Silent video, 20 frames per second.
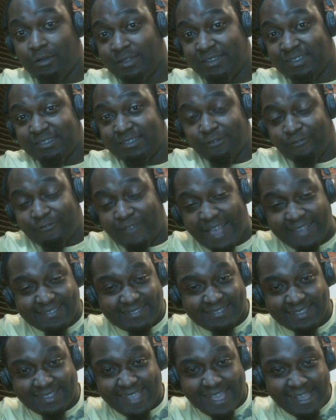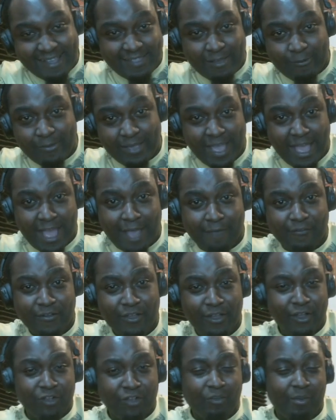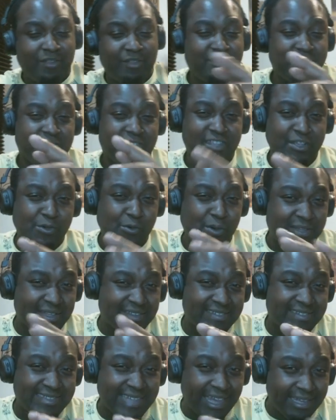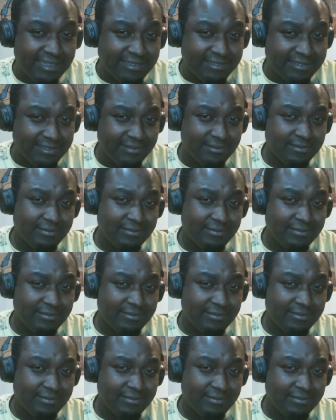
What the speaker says: This is the fastest attacker that we have. I want you to see what this does.